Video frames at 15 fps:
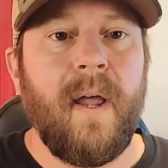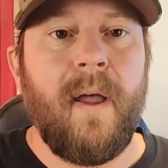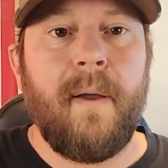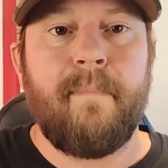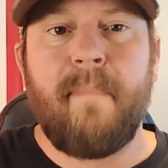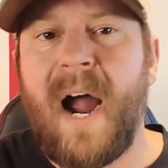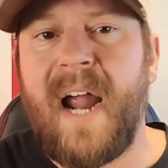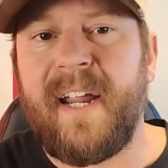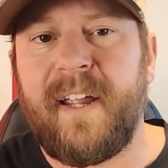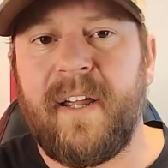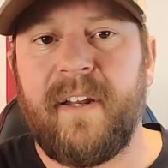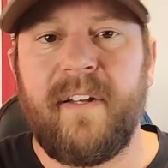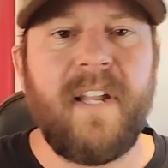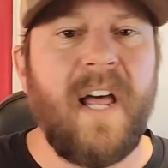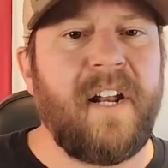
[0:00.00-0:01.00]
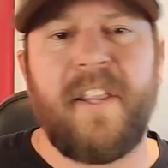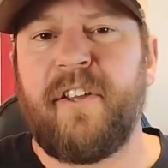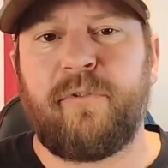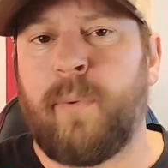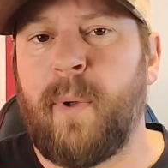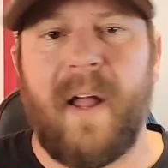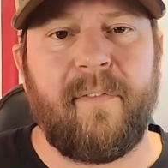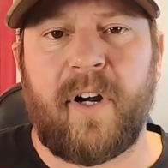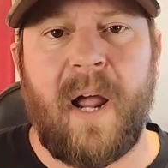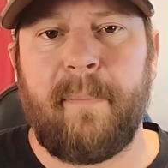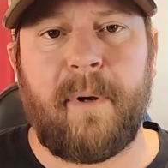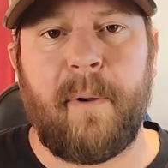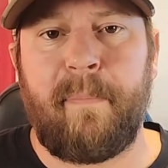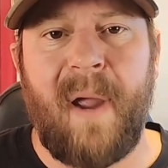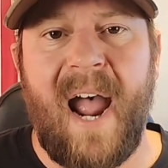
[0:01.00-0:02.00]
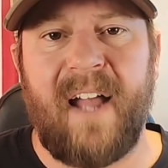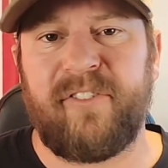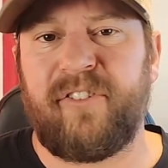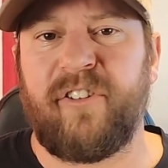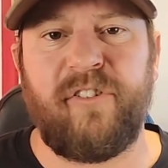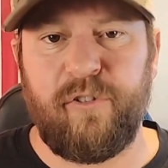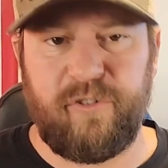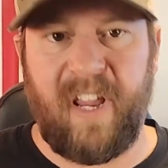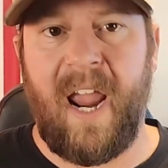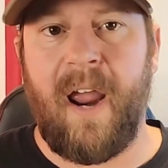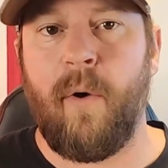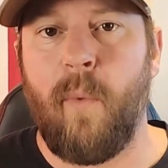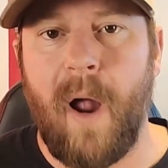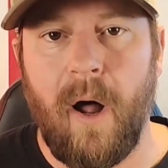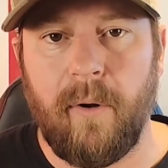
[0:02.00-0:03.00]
Mike, none of this will ever come to pass as you say it will.